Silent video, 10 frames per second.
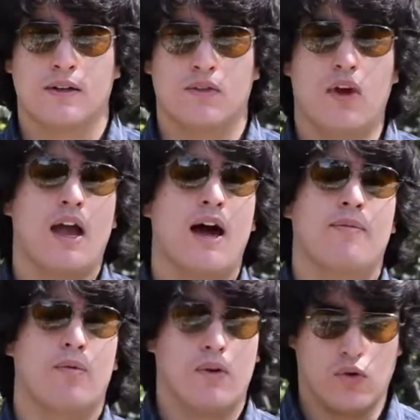They have
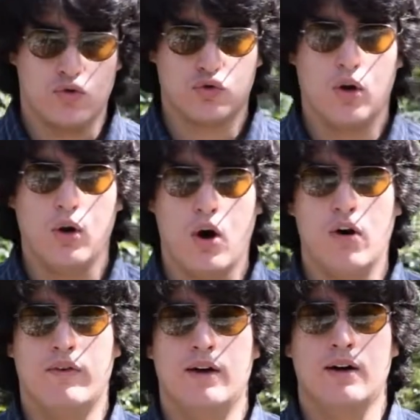control
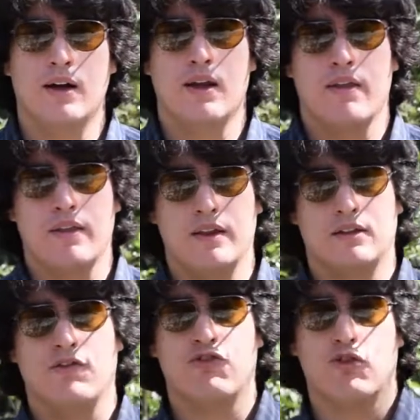over this
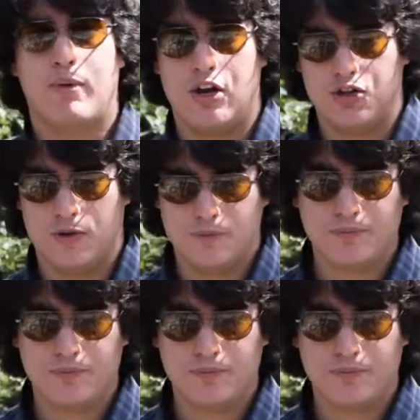information.